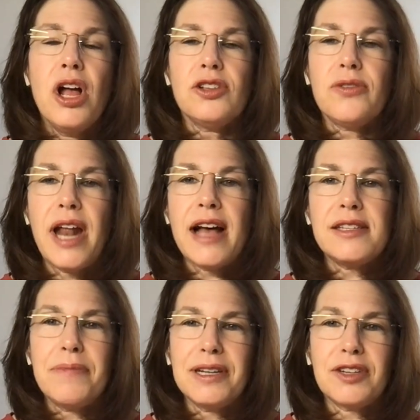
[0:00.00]
So it
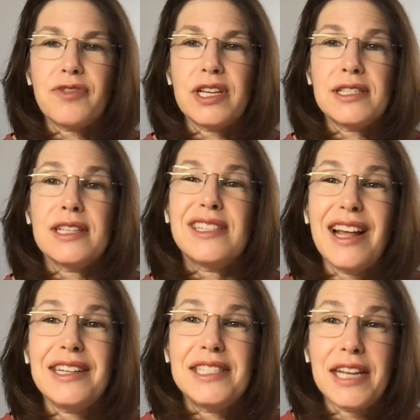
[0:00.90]
has a bunch of things. It's
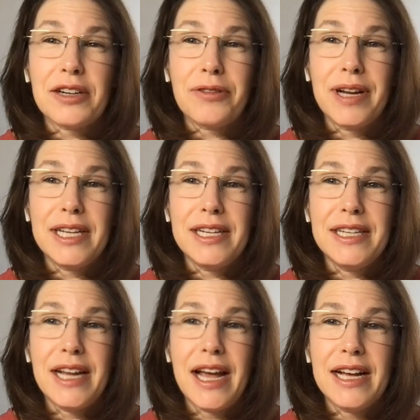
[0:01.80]
not as
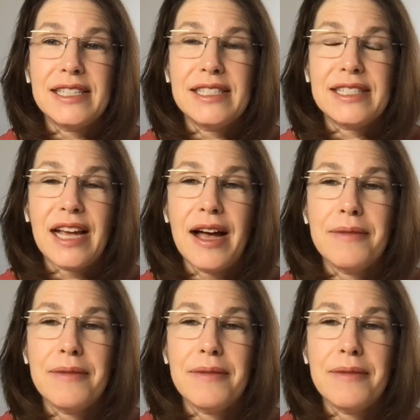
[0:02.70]
decorated as